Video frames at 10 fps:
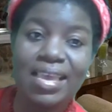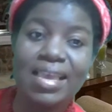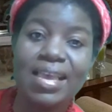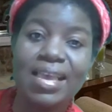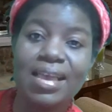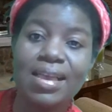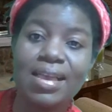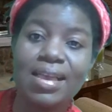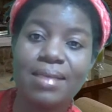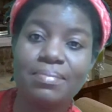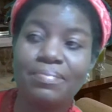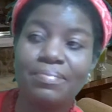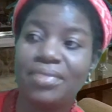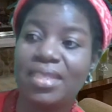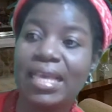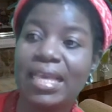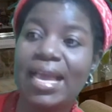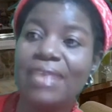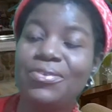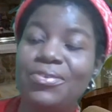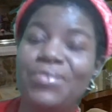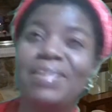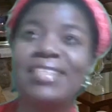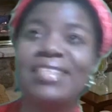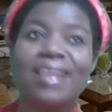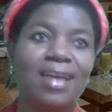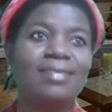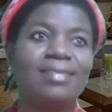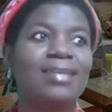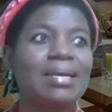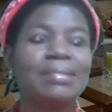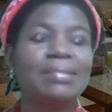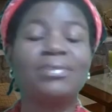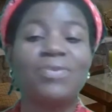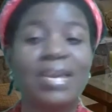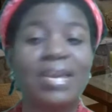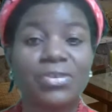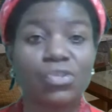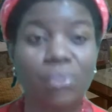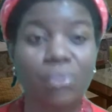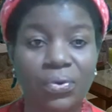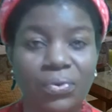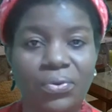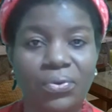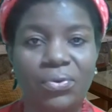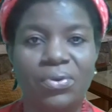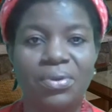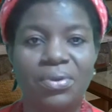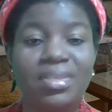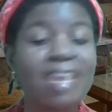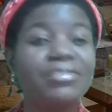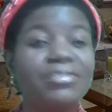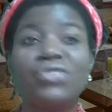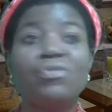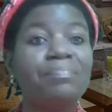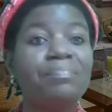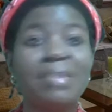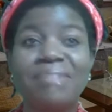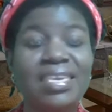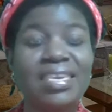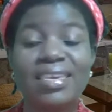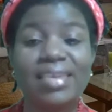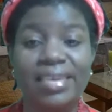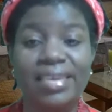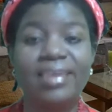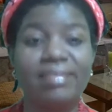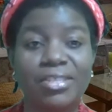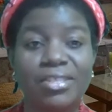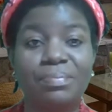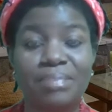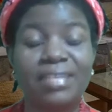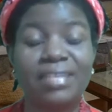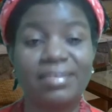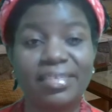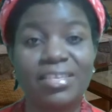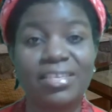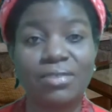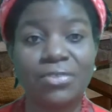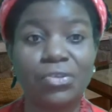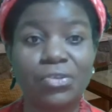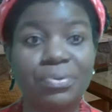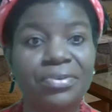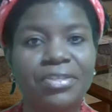they can't. You might say, I'm small. You are not small. There is no baby in the things of the spirit.